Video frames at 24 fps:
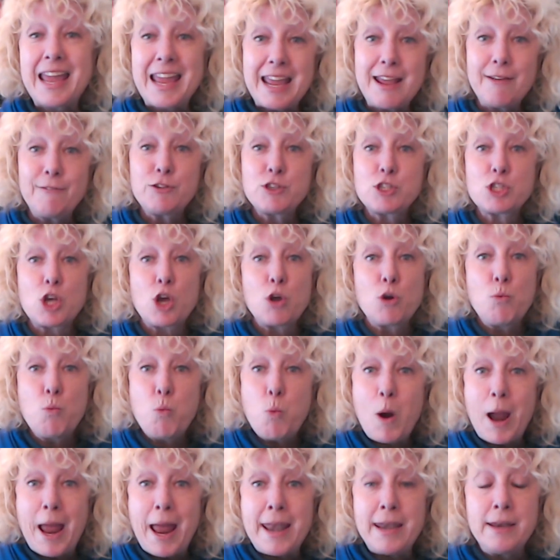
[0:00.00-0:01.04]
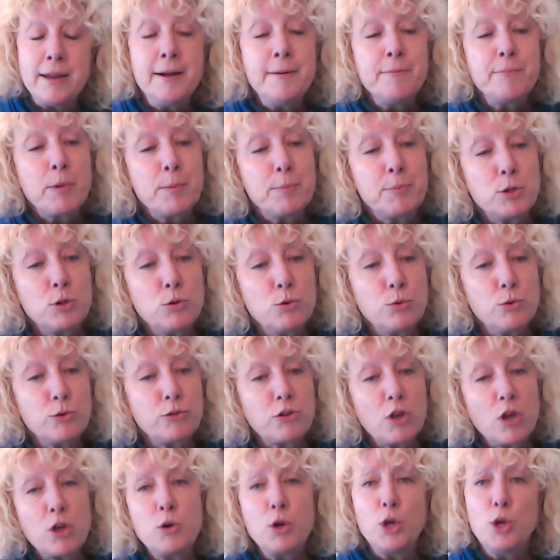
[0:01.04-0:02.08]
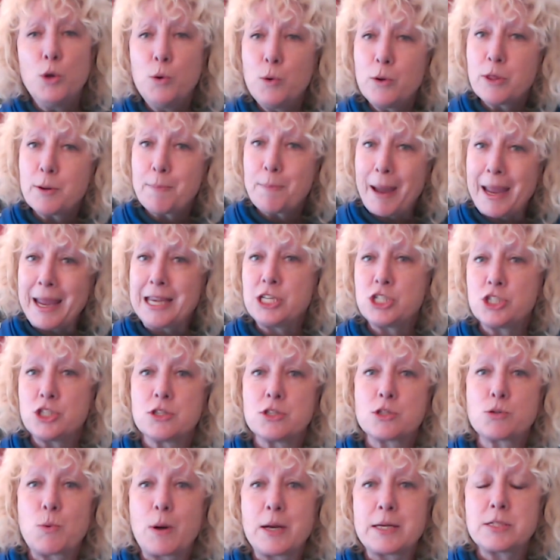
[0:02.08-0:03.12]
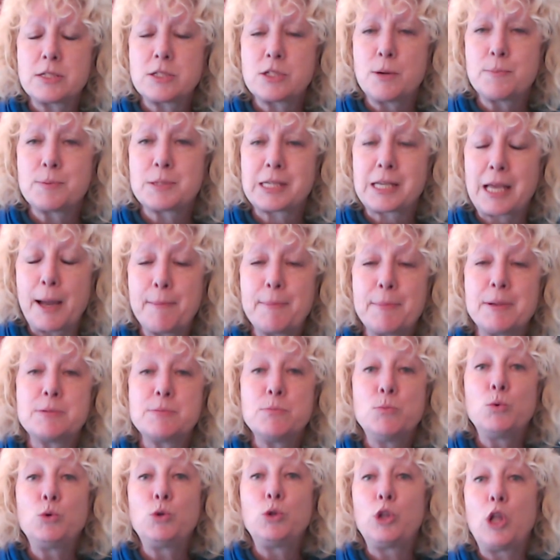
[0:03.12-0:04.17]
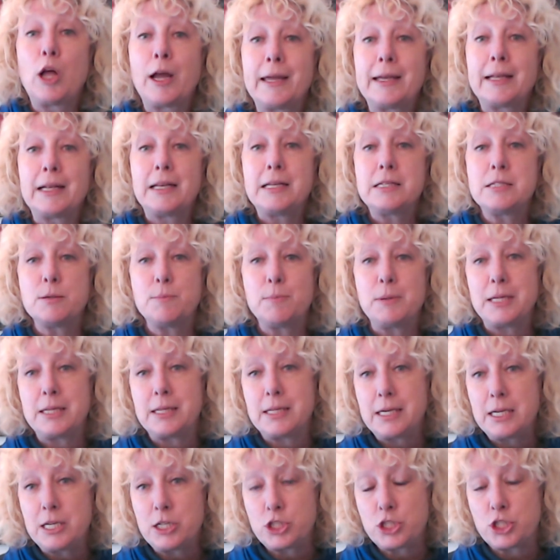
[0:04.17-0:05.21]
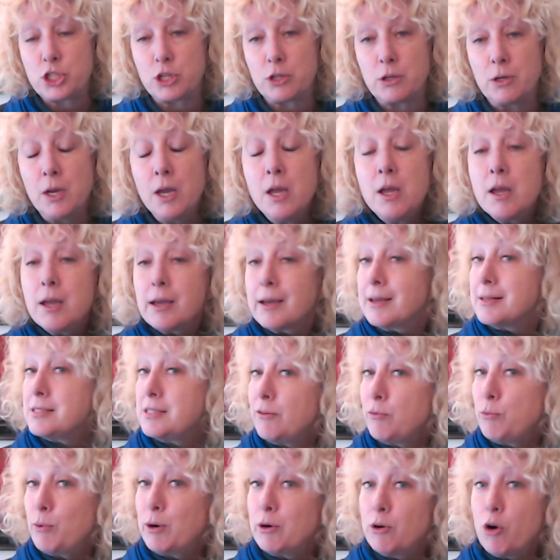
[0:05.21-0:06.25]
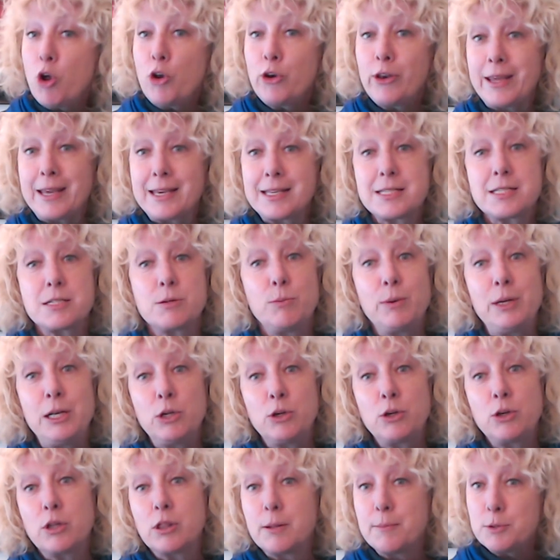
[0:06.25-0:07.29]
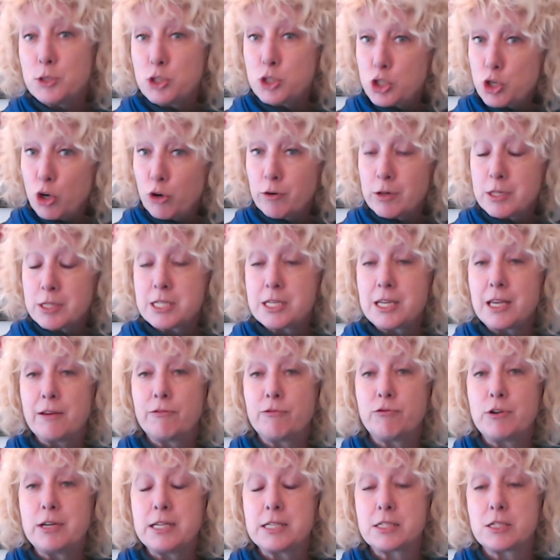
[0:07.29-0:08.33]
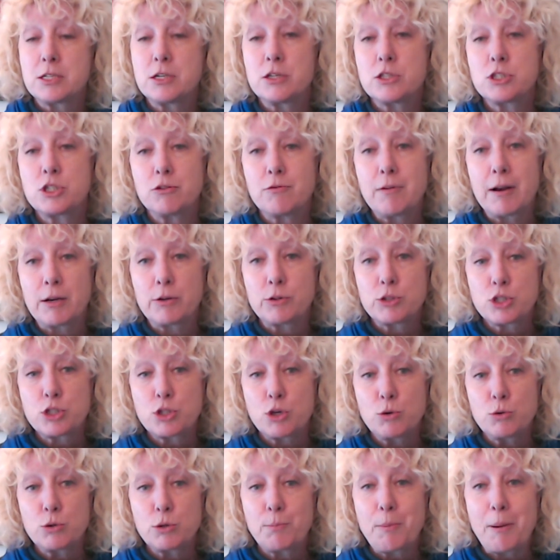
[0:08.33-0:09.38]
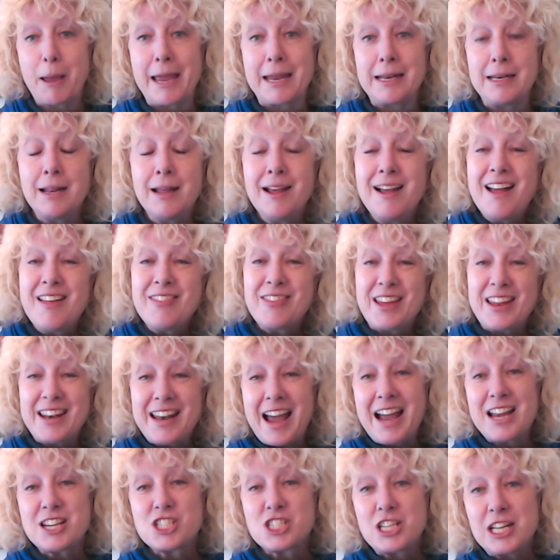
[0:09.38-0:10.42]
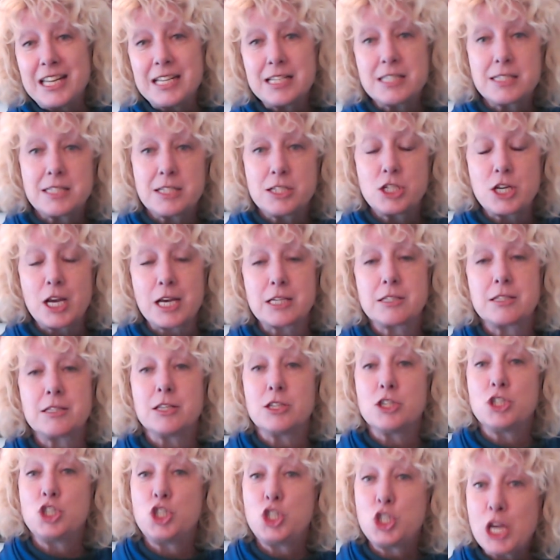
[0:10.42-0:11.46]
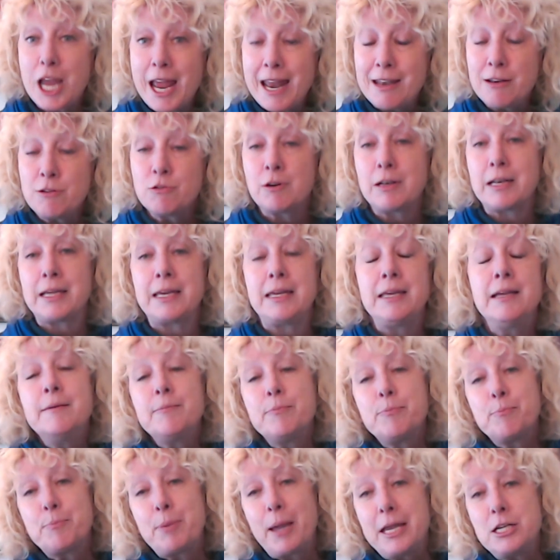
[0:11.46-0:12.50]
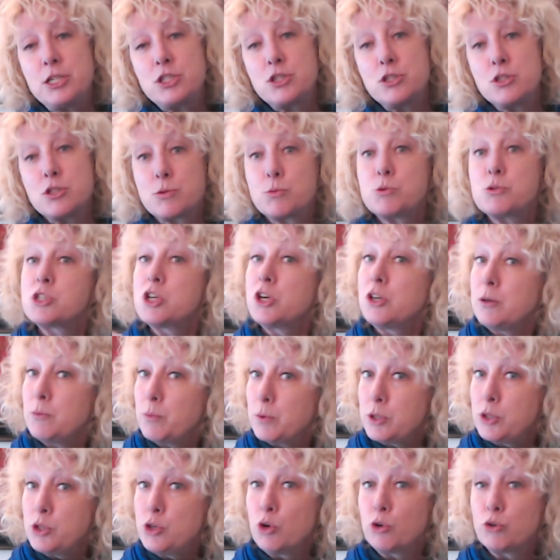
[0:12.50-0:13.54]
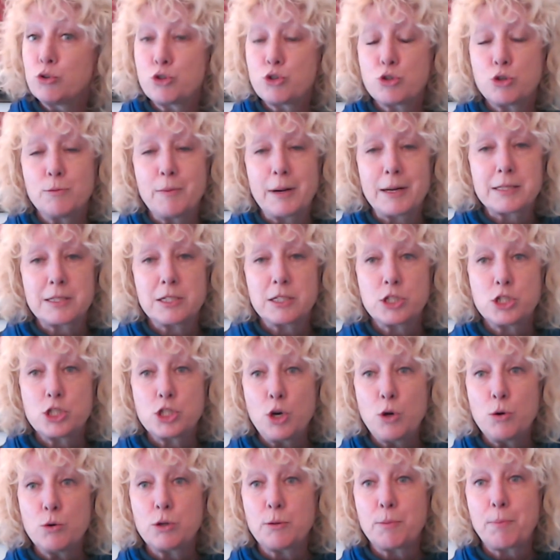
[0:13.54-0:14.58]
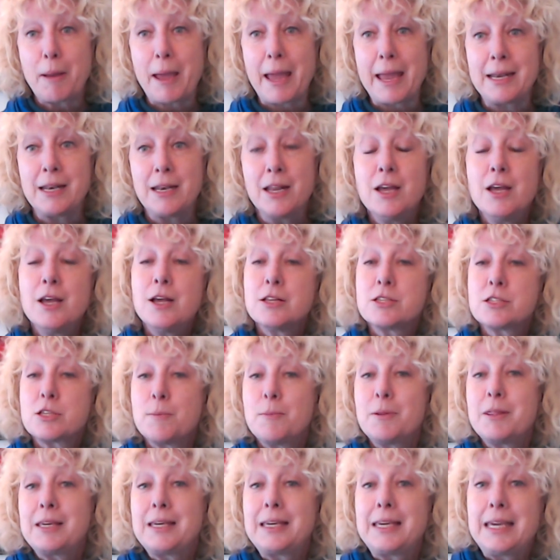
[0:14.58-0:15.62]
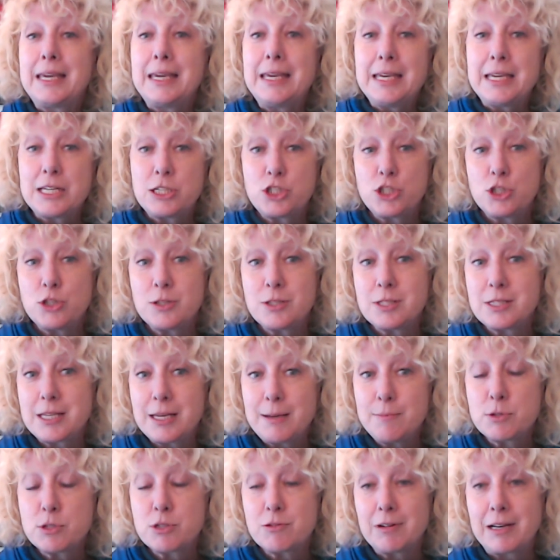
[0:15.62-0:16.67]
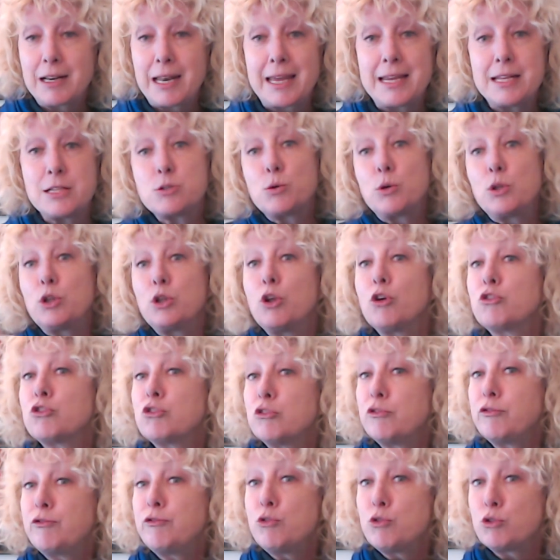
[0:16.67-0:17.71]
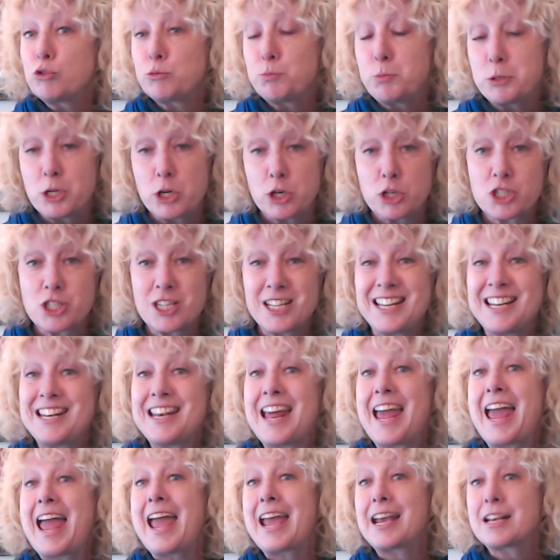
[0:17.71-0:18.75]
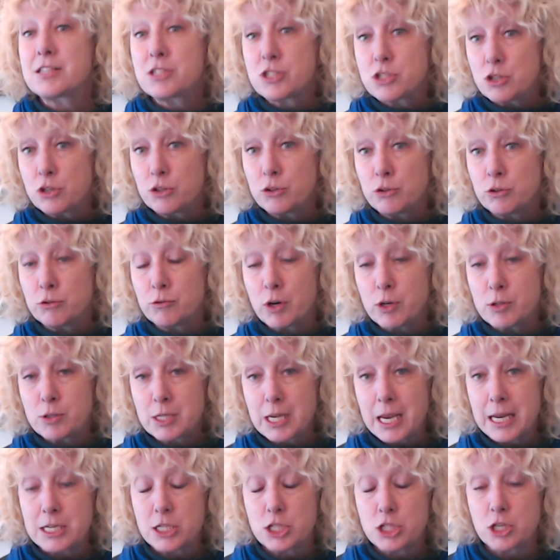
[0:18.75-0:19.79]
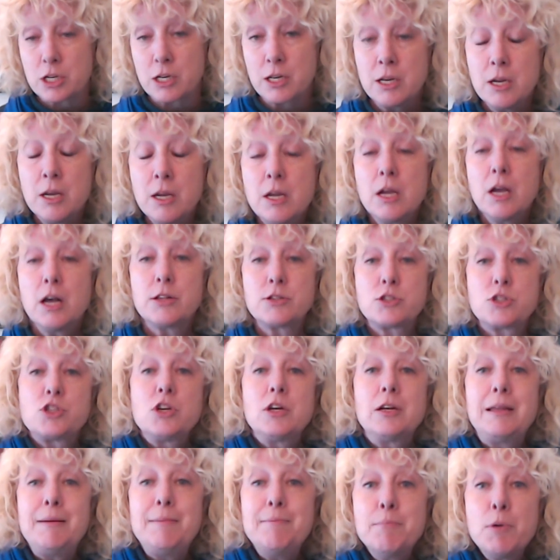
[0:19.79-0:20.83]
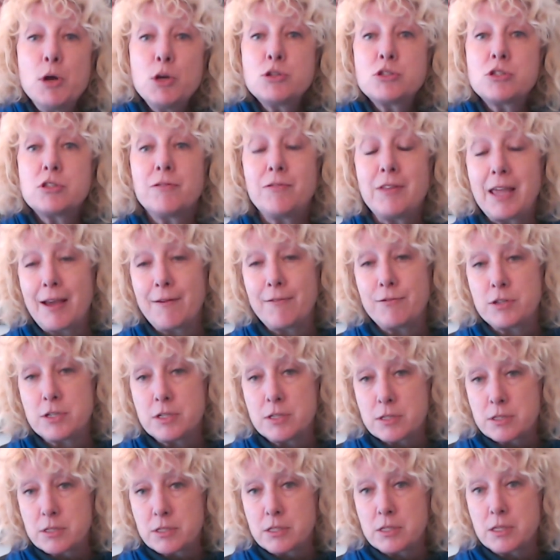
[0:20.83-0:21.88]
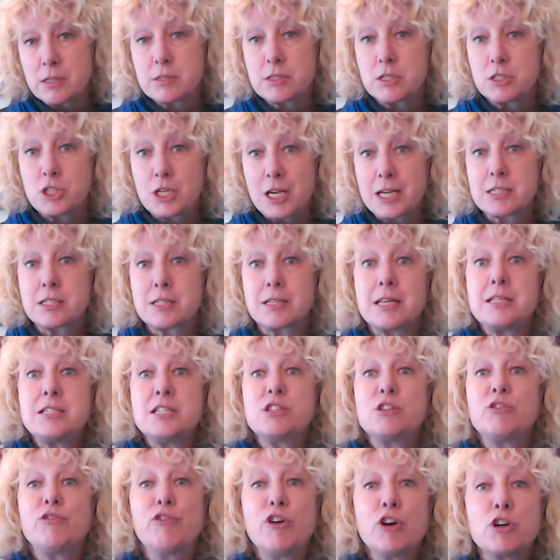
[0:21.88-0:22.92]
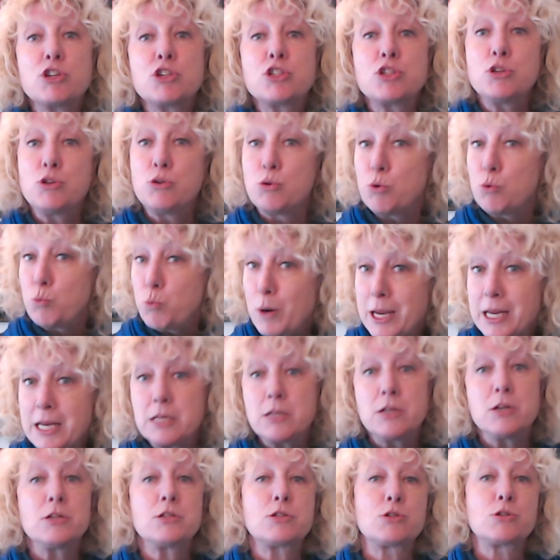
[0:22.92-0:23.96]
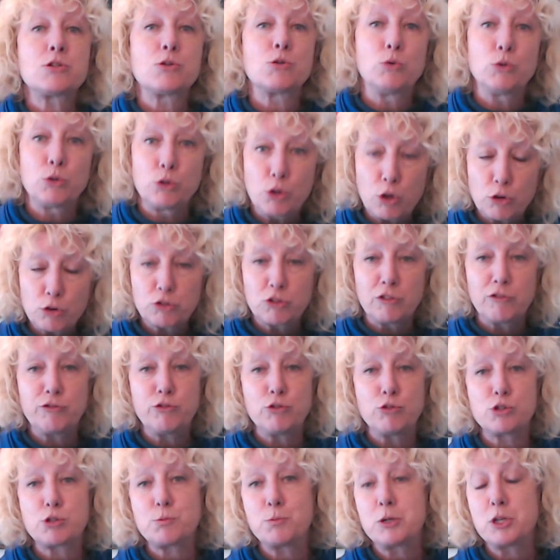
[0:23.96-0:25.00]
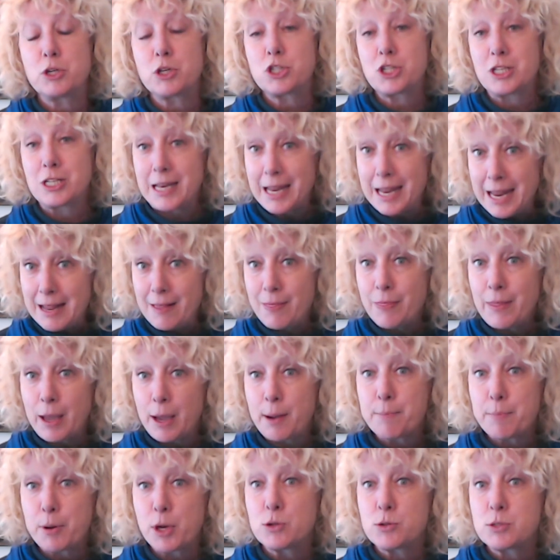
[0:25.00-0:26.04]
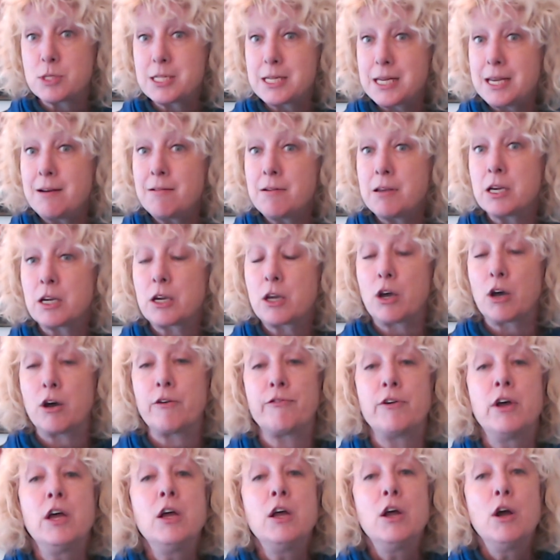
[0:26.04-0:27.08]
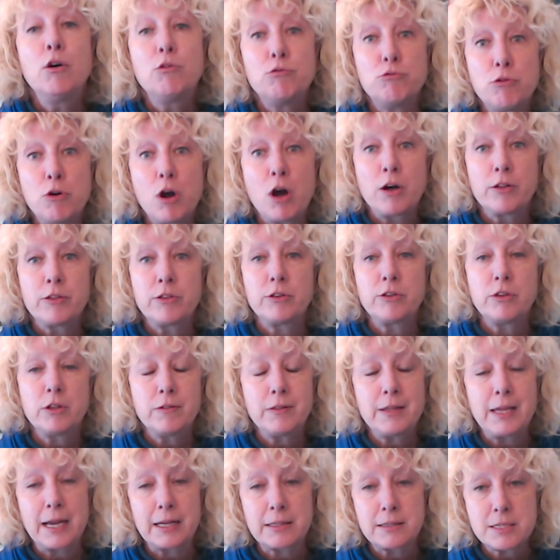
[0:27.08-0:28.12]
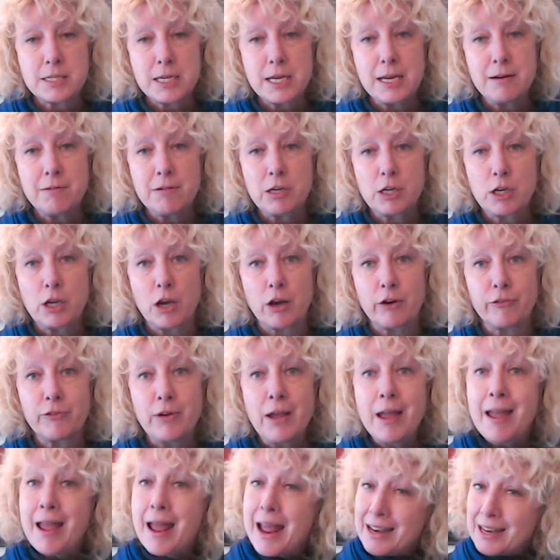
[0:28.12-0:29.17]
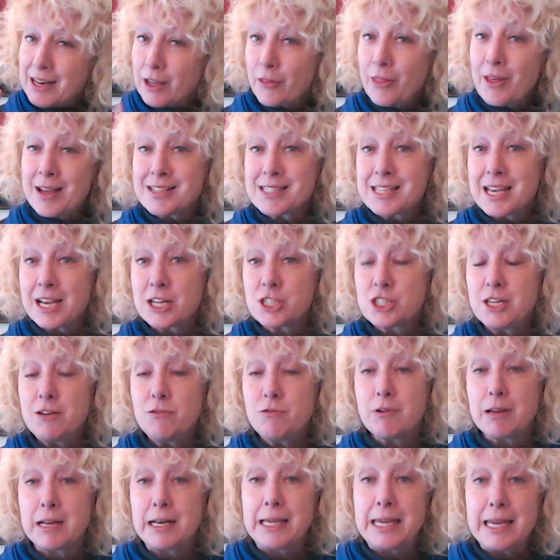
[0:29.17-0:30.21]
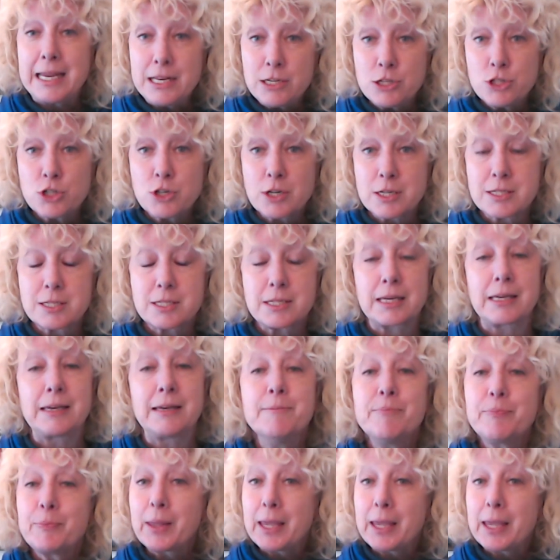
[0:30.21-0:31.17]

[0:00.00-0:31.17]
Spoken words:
If so, when? But also, who are the patients where subscap is more likely to be the issue? Because if we're honest and we look at the majority of research around shoulder pain, then actually it suggests that generally patients, certainly with non-traumatic shoulder pain, some of the key issues seem to relate to a loss of force production in external rotation. And certainly most of the evidence suggests dysfunction or weakness or loss of force production in that posterior cuff rather than the anterior cuff. Now, that's actually really interesting.